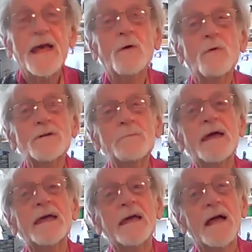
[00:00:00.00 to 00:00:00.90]
it was
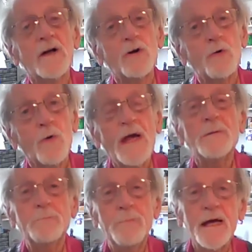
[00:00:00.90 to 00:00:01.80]
making a great
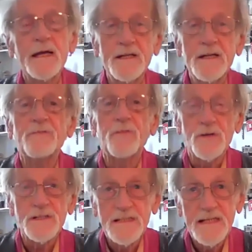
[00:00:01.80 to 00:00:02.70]
big
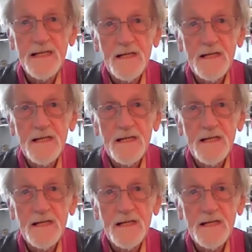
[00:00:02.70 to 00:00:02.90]
difference.